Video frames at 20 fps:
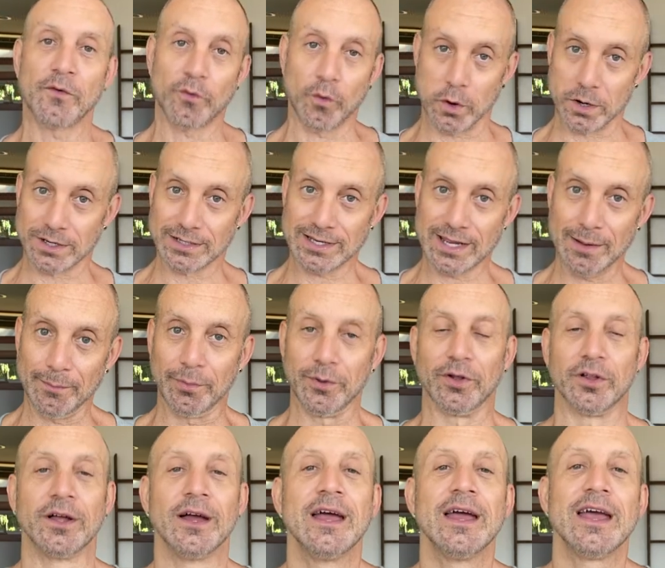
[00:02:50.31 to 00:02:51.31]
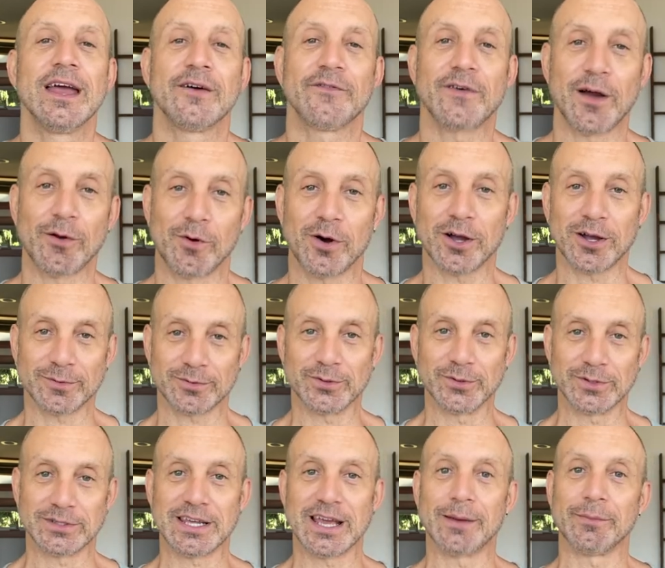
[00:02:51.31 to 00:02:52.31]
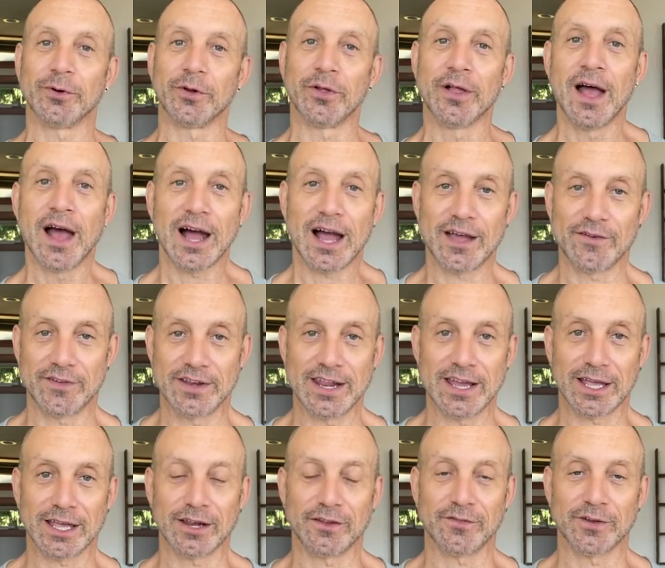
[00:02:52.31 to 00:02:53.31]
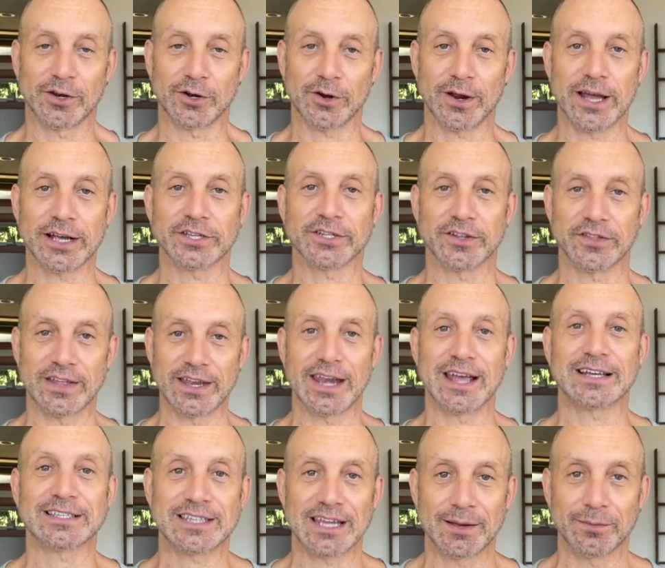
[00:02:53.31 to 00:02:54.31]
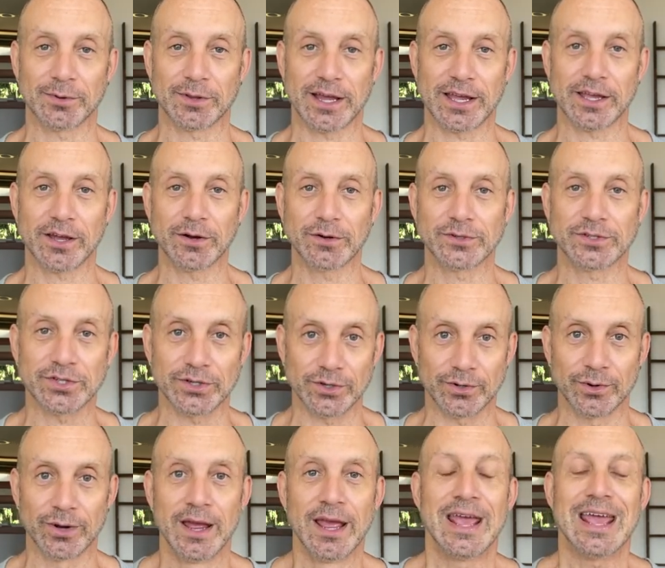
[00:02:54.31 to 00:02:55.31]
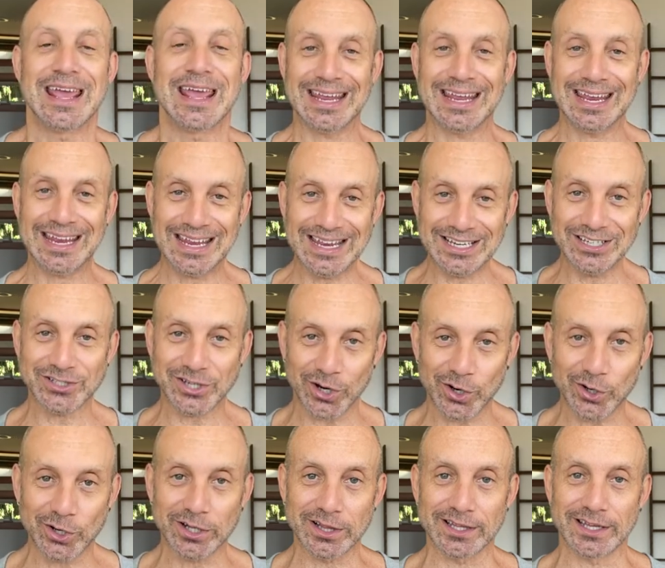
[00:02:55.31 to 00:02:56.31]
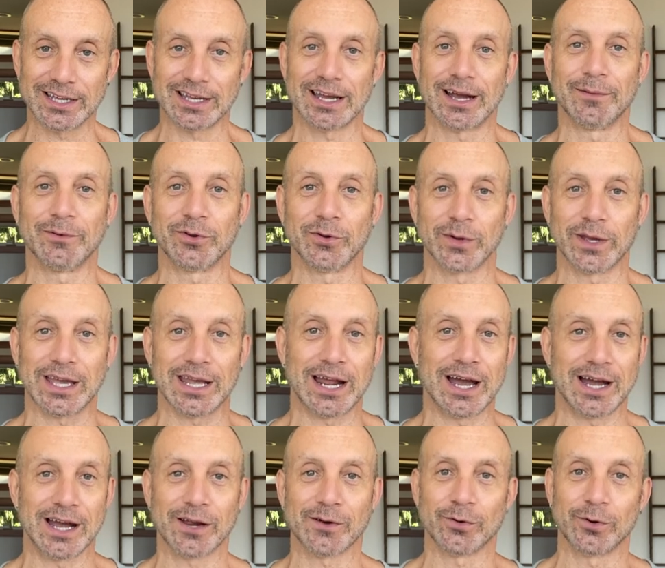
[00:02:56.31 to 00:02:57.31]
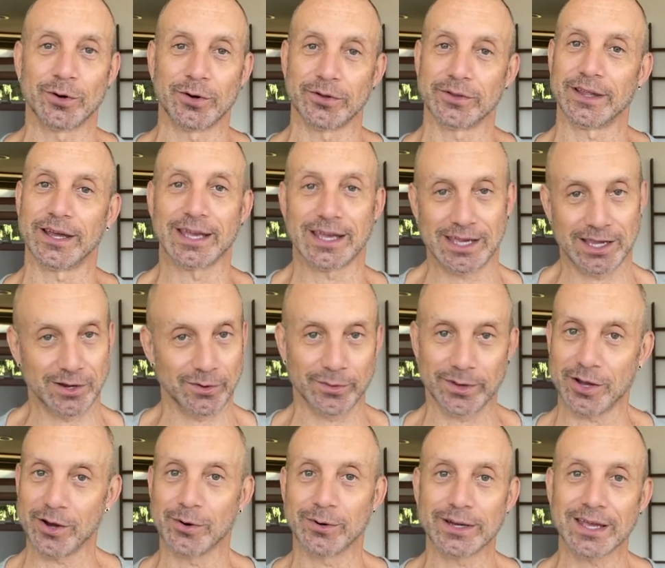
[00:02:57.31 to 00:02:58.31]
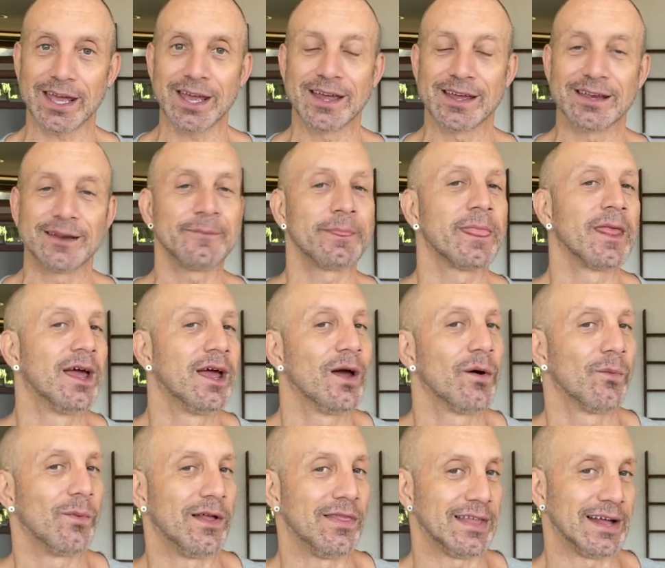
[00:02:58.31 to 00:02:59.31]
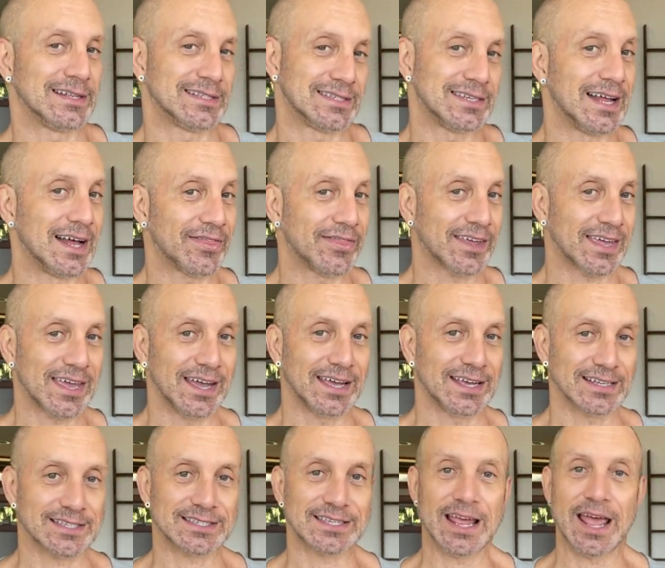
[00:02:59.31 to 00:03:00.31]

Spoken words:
For example, if I walk up to a table, I have a negative interaction. The next table I go to, internally, I'm doing an eye roll and like, here we go again, when that's not the case.